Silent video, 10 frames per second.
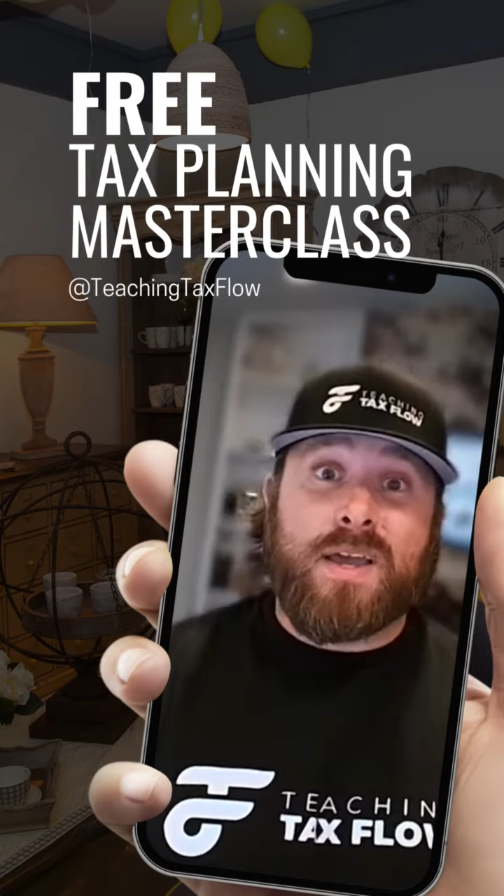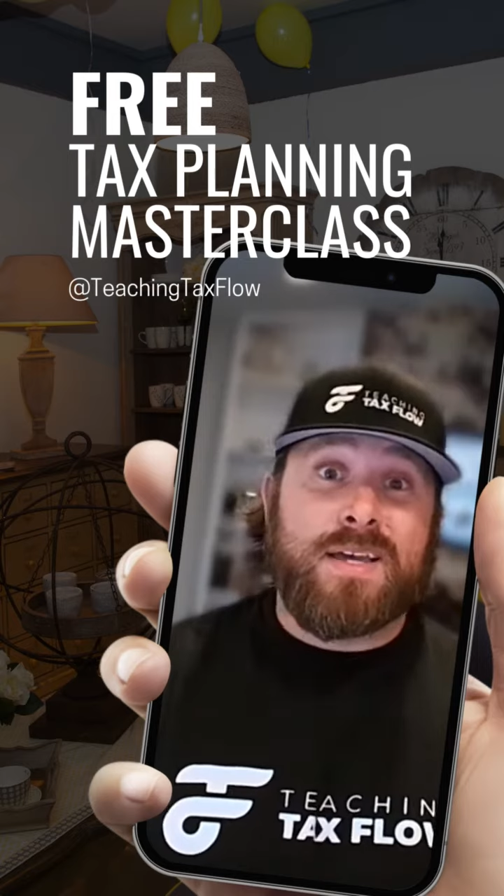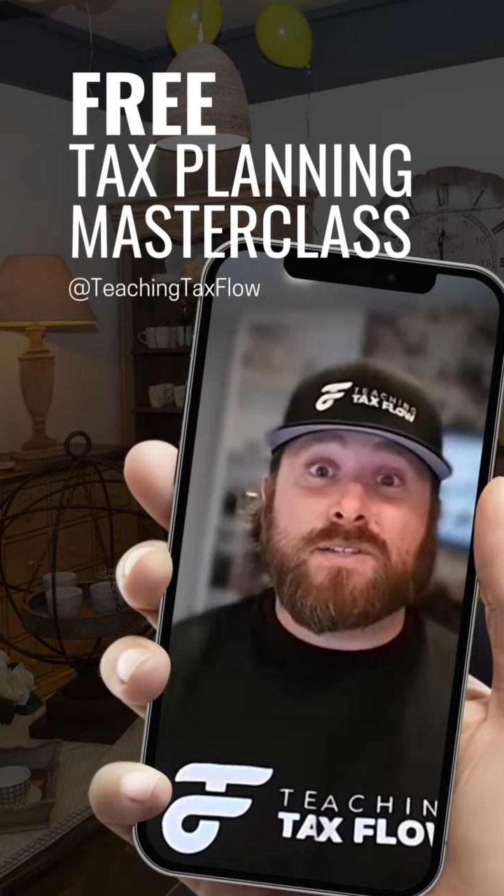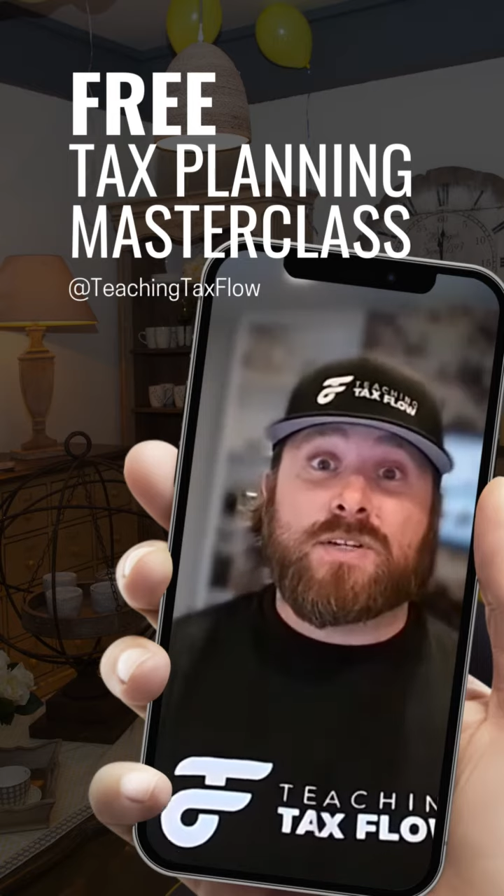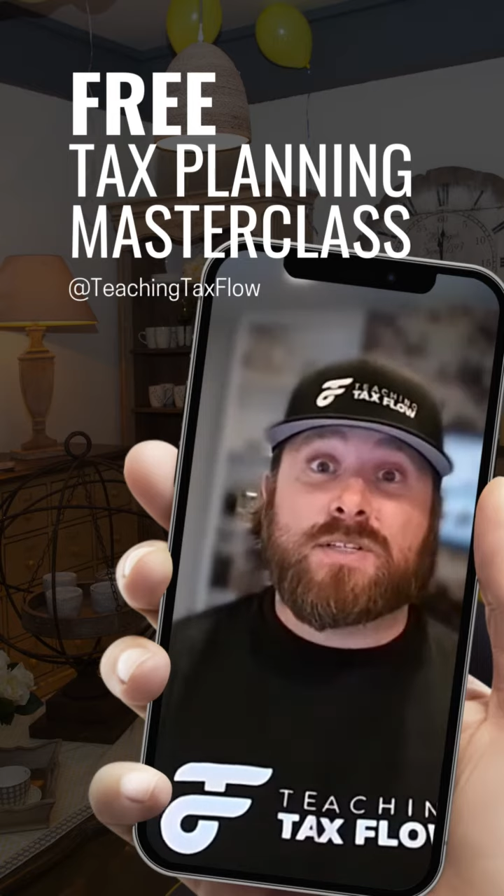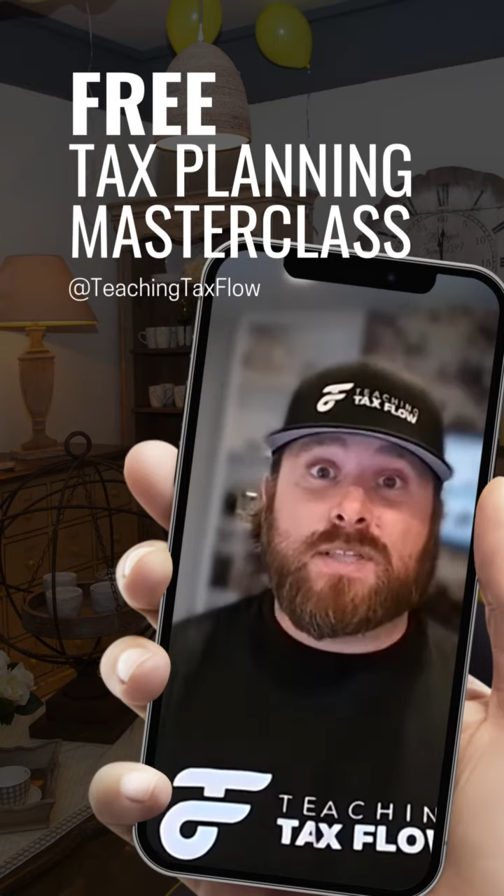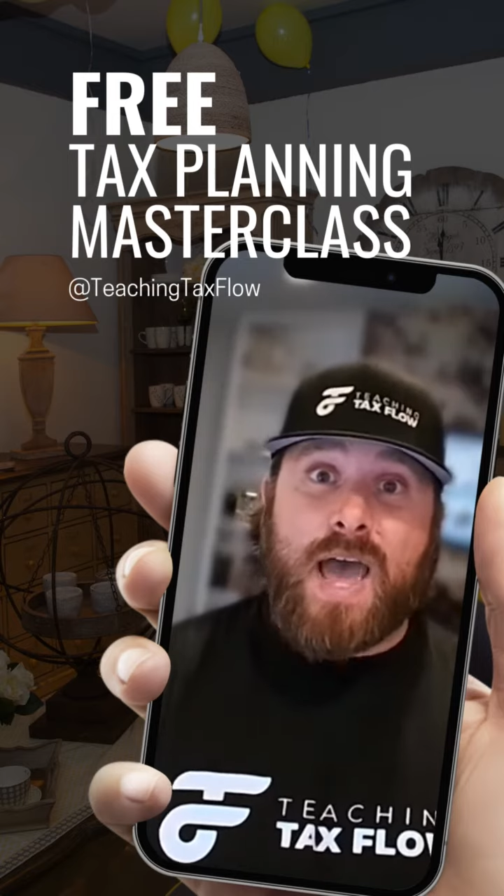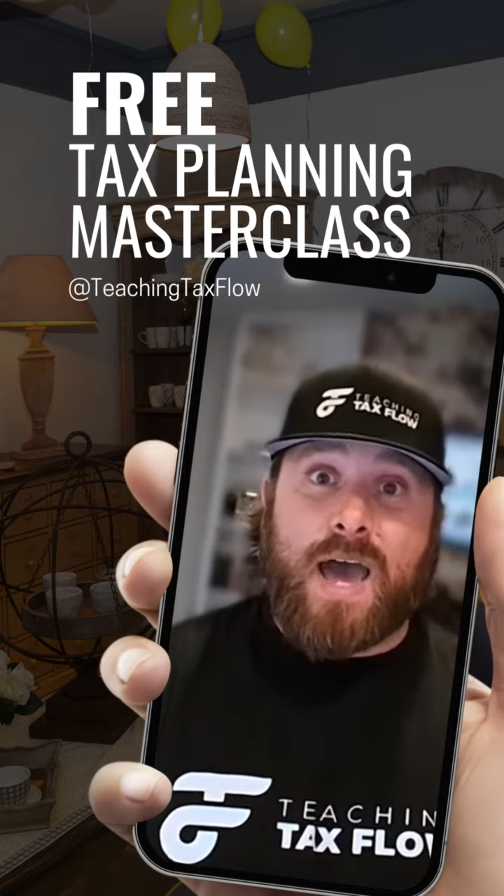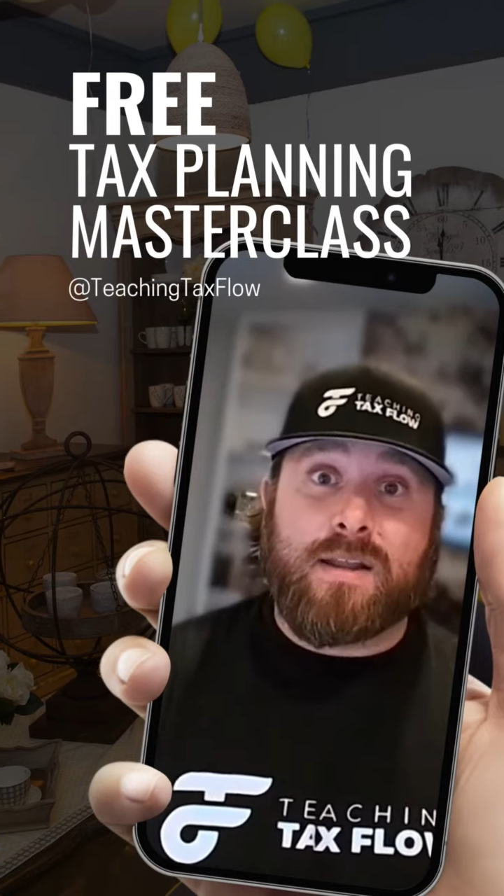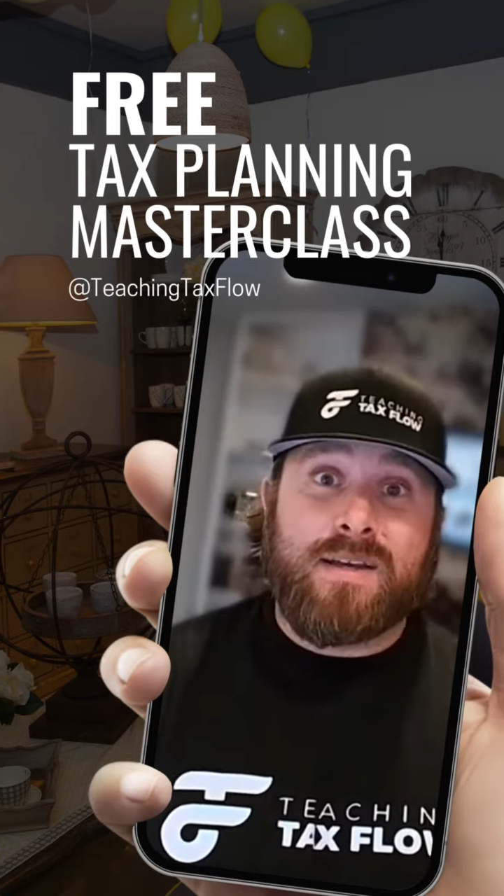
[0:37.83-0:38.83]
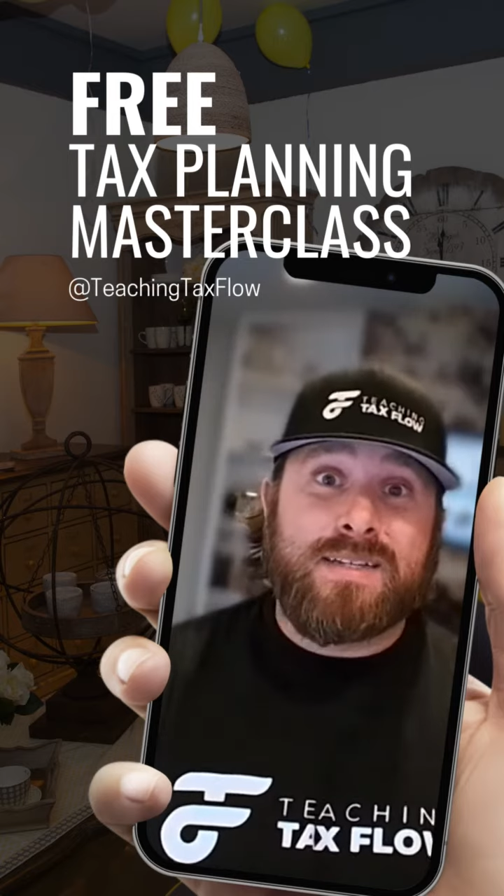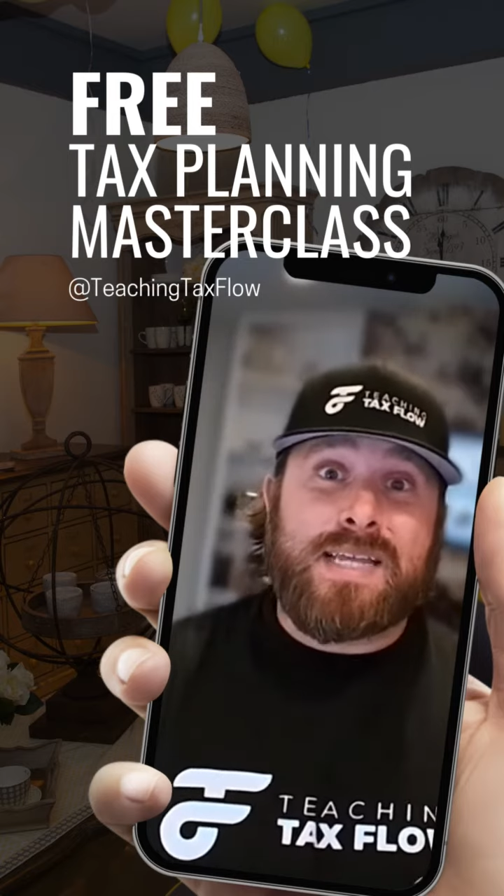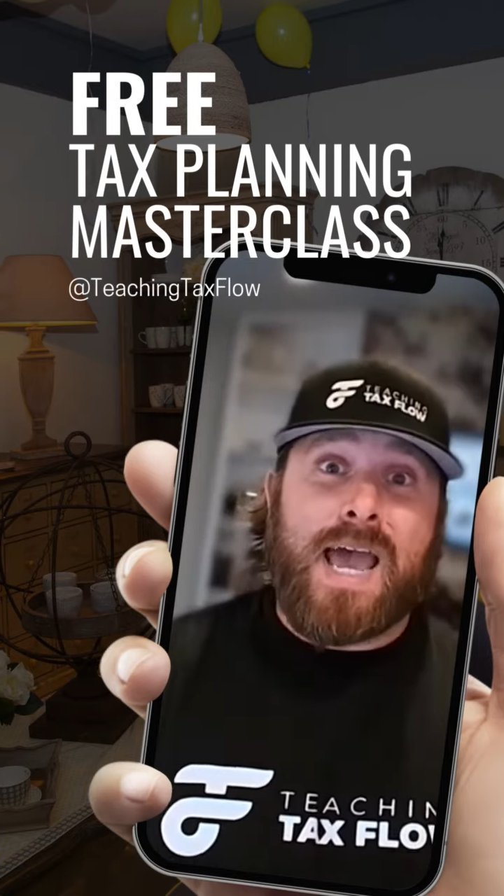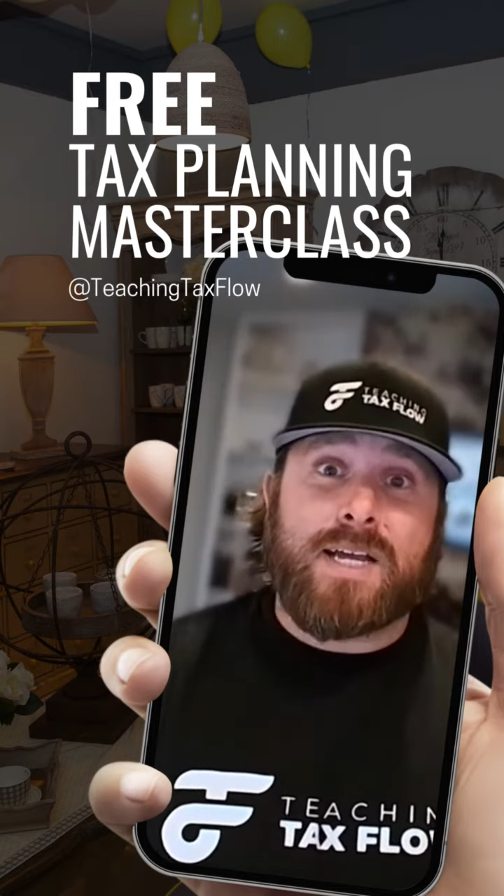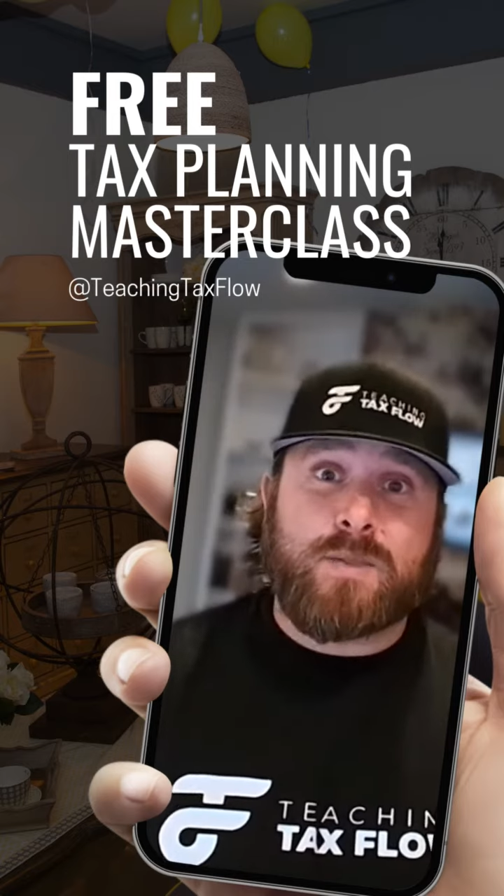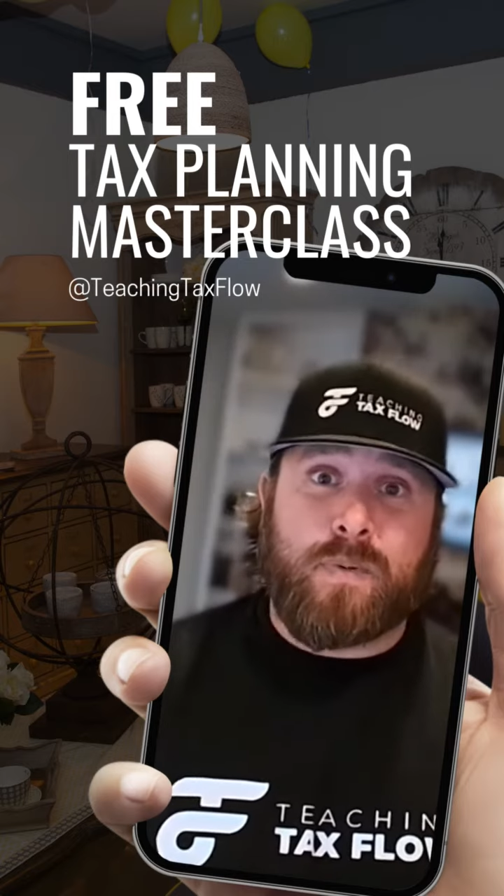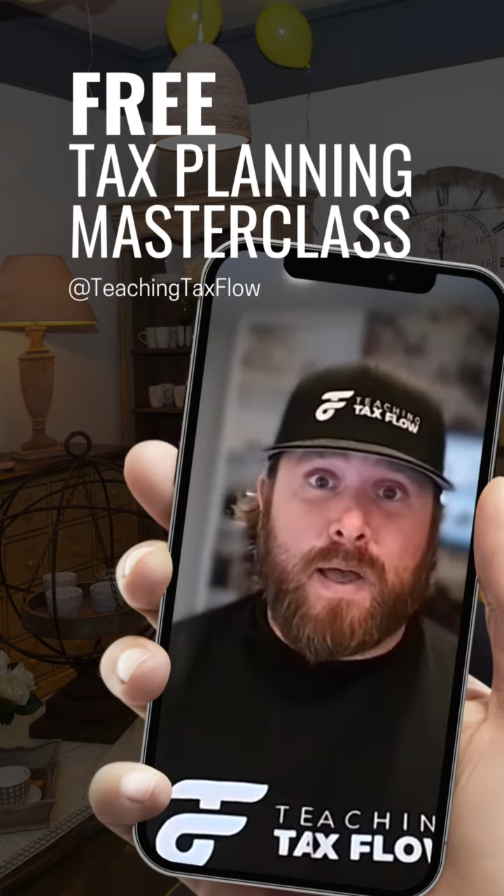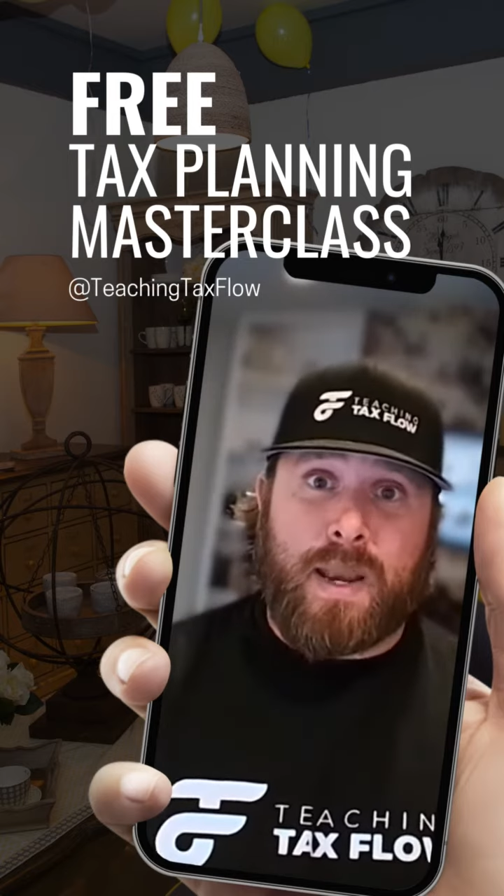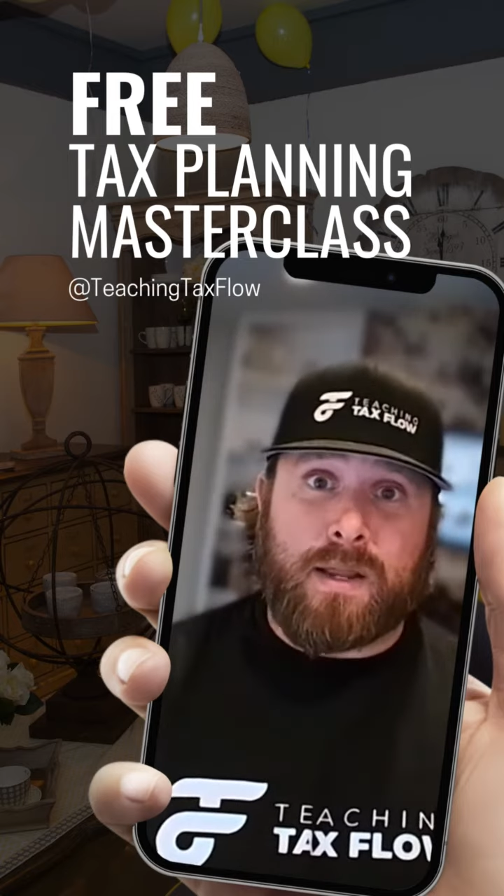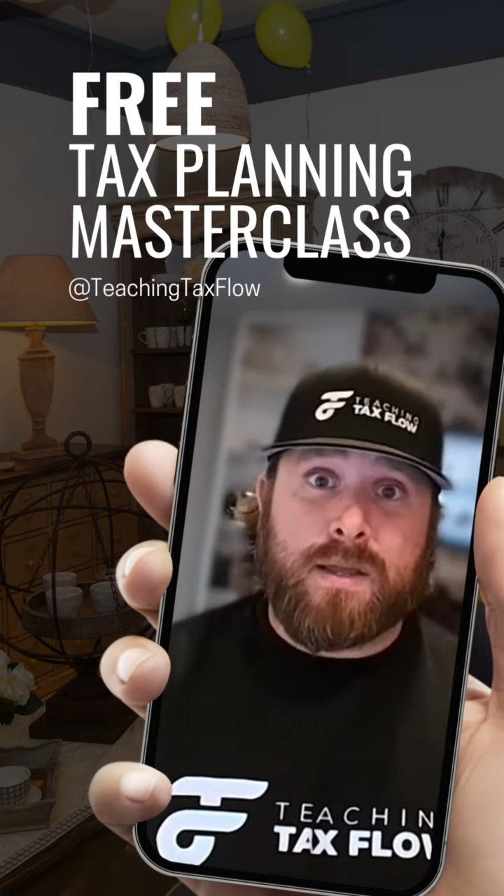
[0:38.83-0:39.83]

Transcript: is just that tax planning.